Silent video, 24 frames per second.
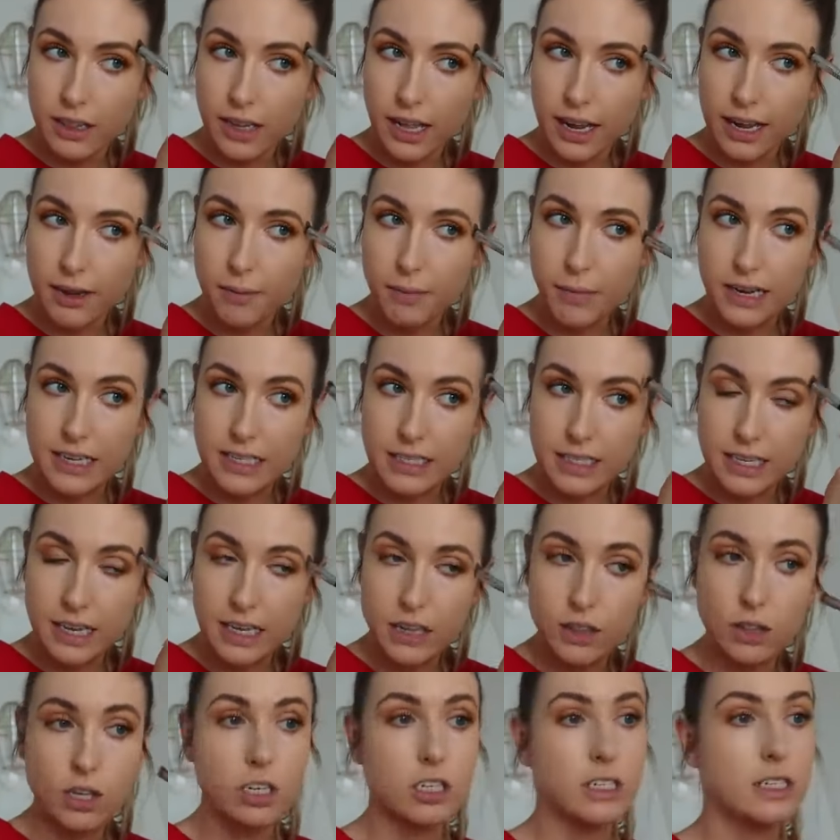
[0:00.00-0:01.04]
Like, my
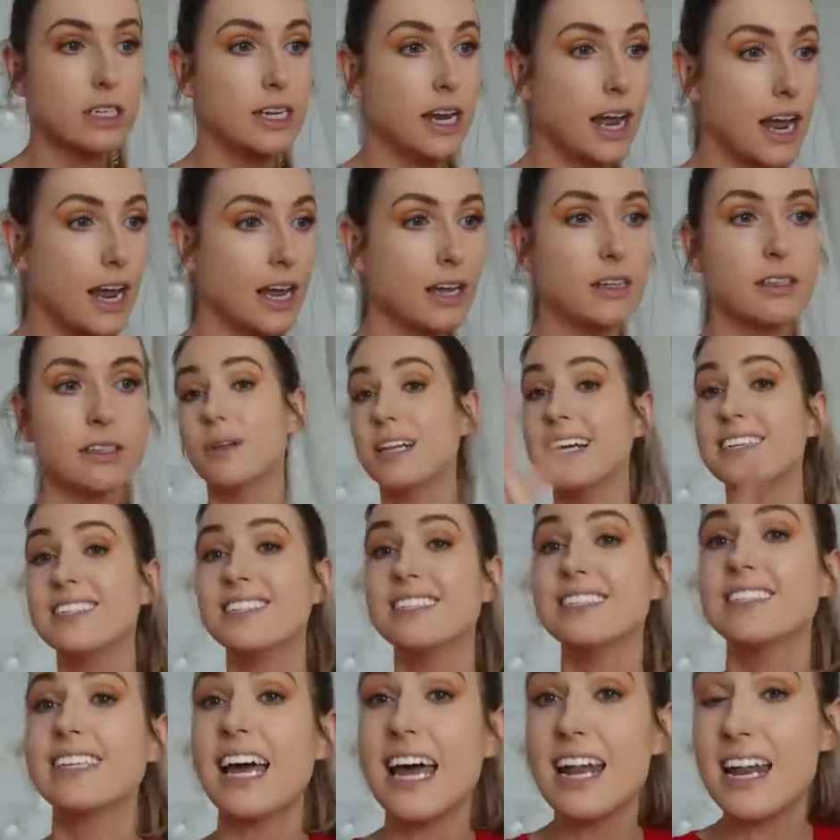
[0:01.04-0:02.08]
skin looks nice. So let's
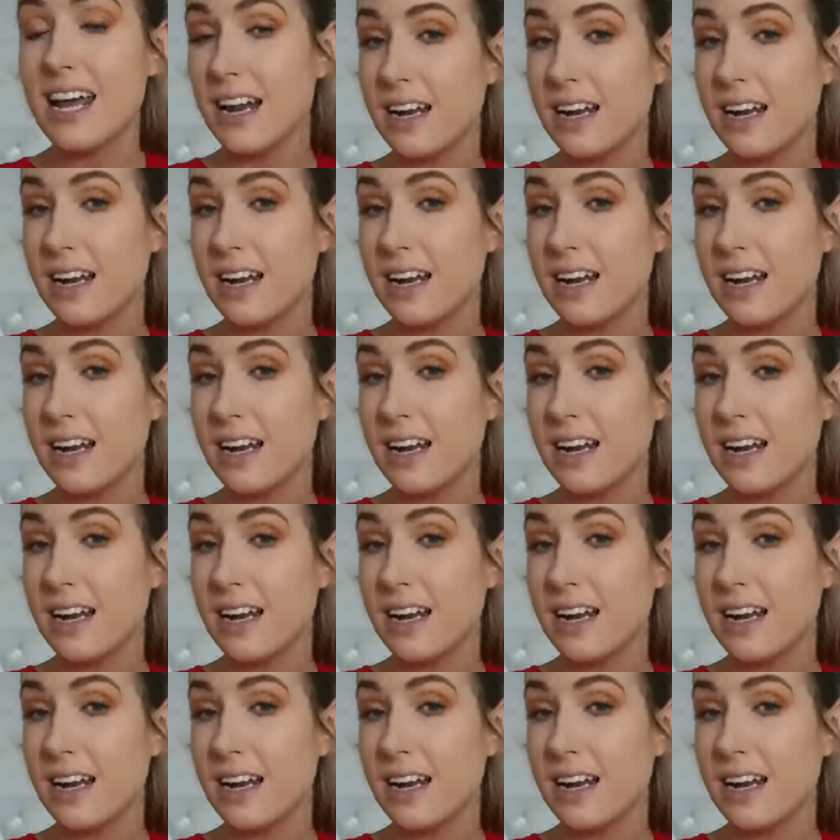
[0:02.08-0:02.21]
set